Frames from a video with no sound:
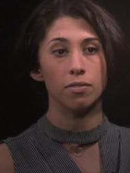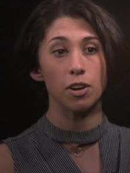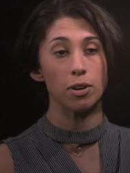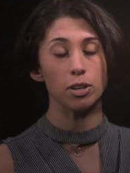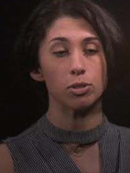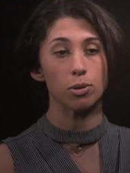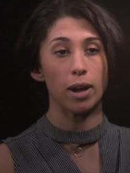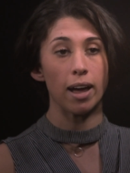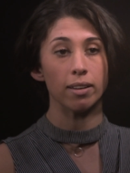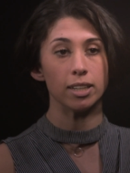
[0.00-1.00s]
various
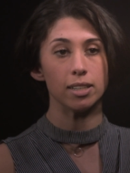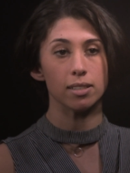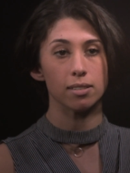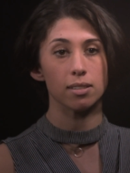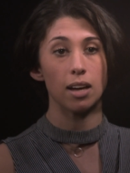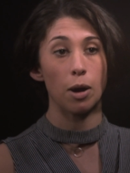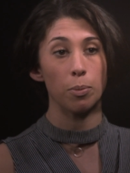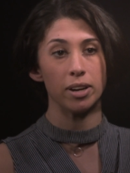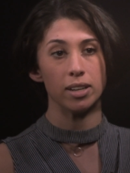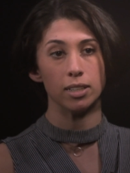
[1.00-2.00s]
localities as the
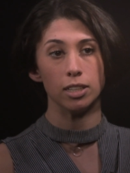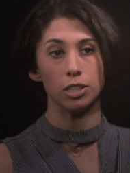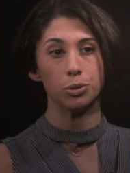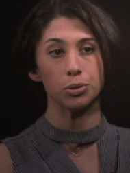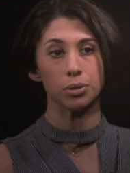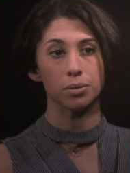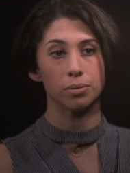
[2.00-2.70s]
outbreak continues.